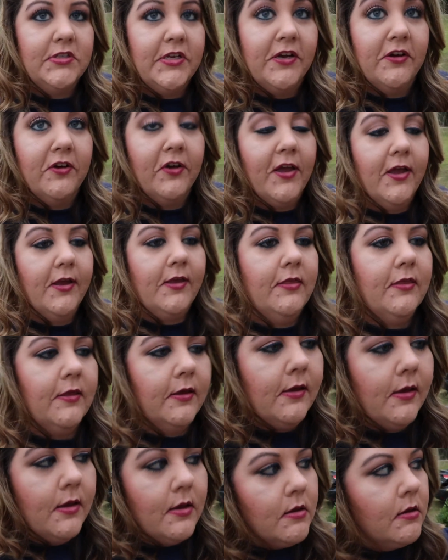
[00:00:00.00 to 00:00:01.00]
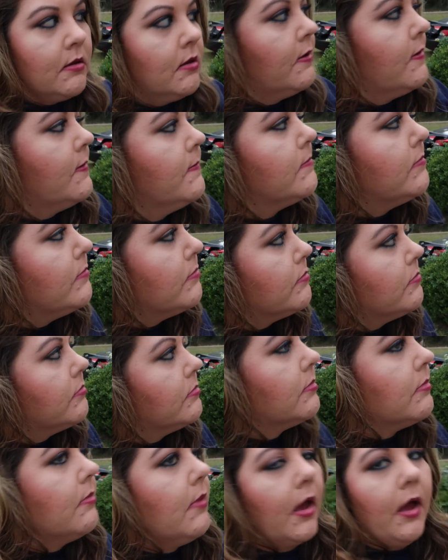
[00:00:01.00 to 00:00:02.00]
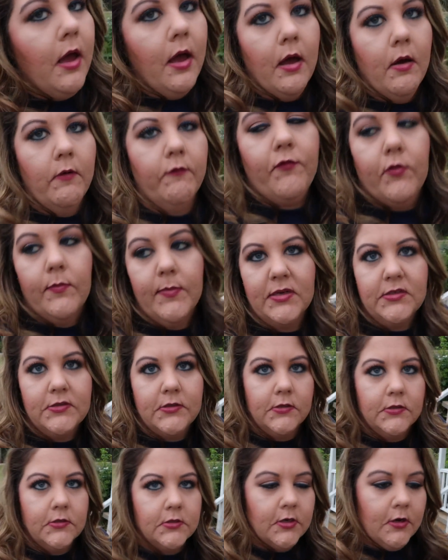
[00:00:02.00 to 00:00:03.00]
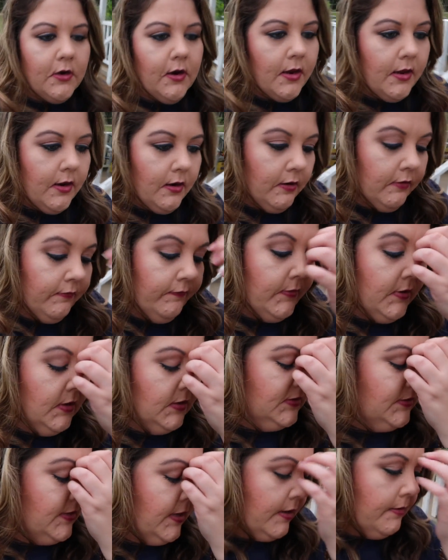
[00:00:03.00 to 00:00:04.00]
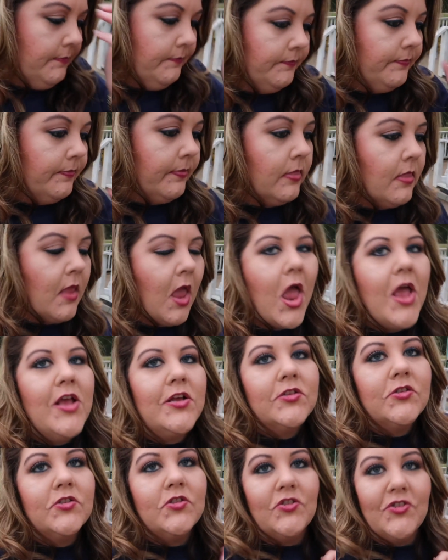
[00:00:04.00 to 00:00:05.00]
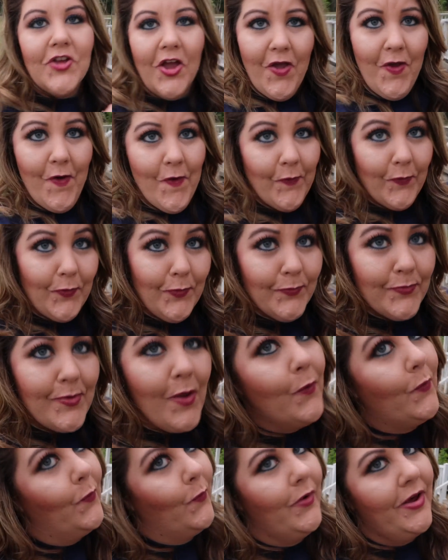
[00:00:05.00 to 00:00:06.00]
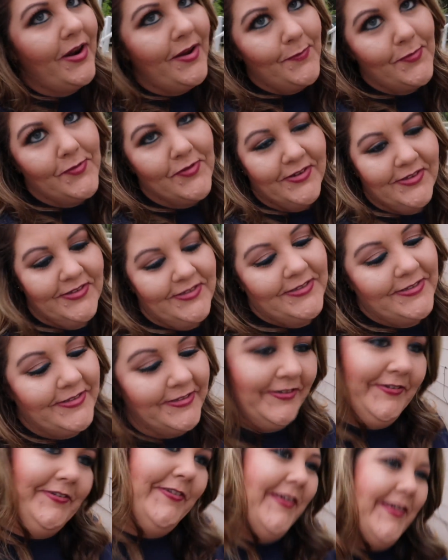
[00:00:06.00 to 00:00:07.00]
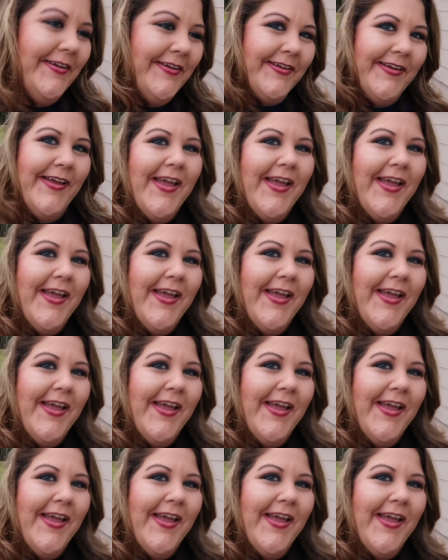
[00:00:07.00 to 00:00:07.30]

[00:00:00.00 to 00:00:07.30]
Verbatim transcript: tailgate thing uh, for my sister and her fiance. So, what I'm going to do